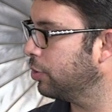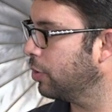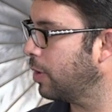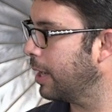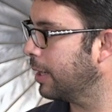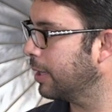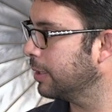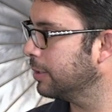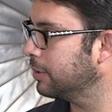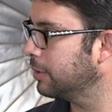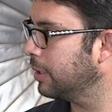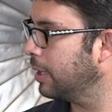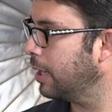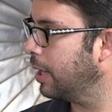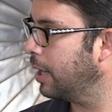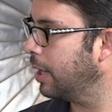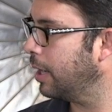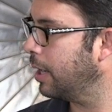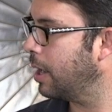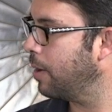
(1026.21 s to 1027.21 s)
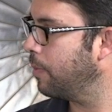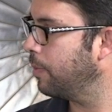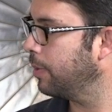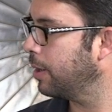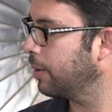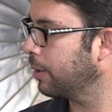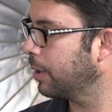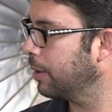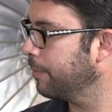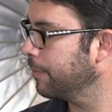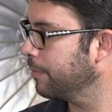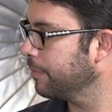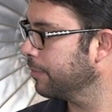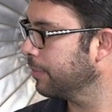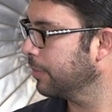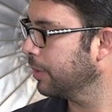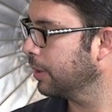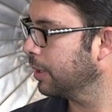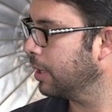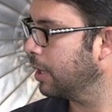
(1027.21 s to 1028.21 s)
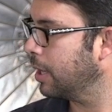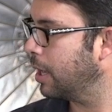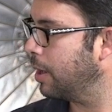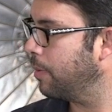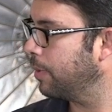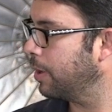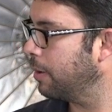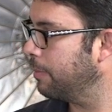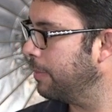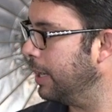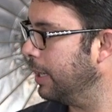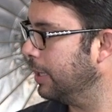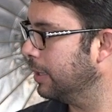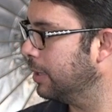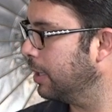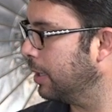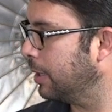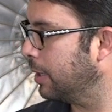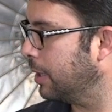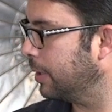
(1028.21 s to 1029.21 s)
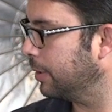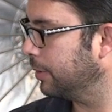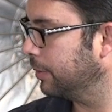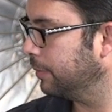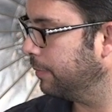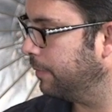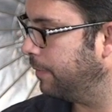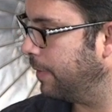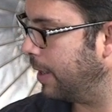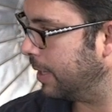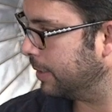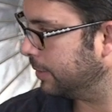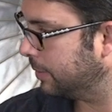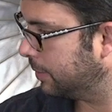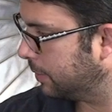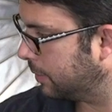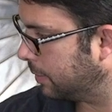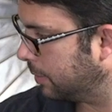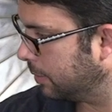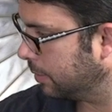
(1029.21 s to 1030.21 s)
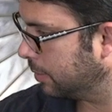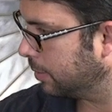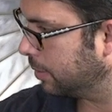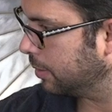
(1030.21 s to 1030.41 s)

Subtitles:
So I can say, I wanna make the fence